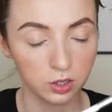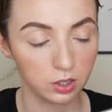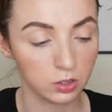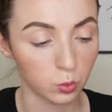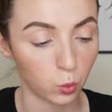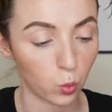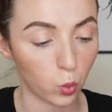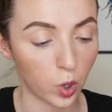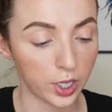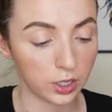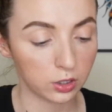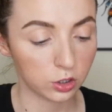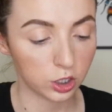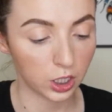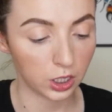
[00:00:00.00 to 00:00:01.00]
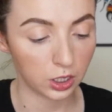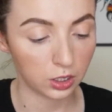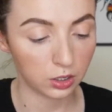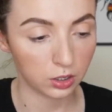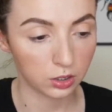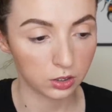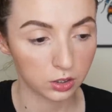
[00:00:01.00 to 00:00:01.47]
this white
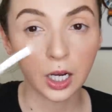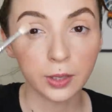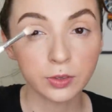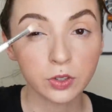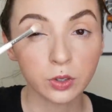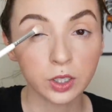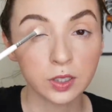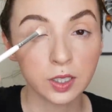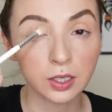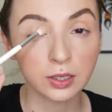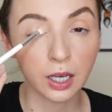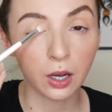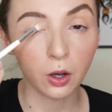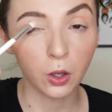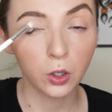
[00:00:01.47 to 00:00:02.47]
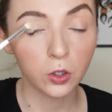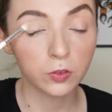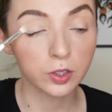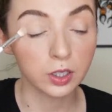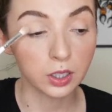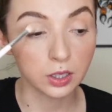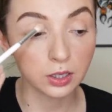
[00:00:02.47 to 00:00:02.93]
shade, I'm just going to take that all
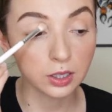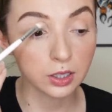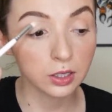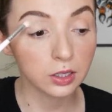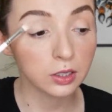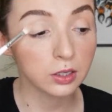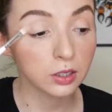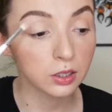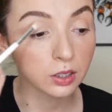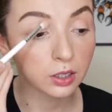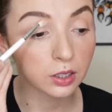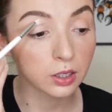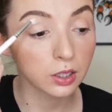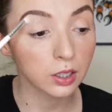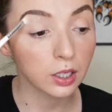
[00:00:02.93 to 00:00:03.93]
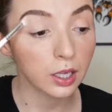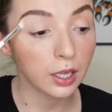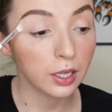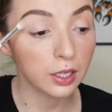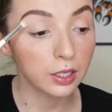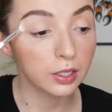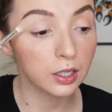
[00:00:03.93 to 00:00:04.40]
over the lid
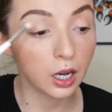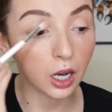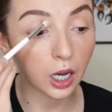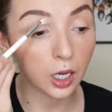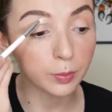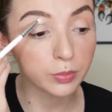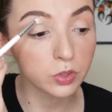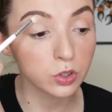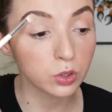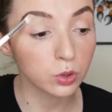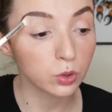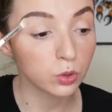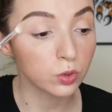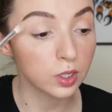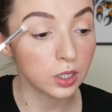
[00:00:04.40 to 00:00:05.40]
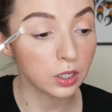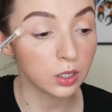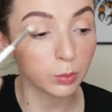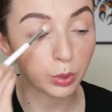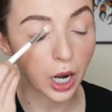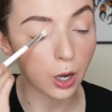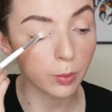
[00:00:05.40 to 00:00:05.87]
and up to the
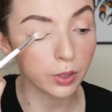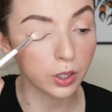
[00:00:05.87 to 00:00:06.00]
brow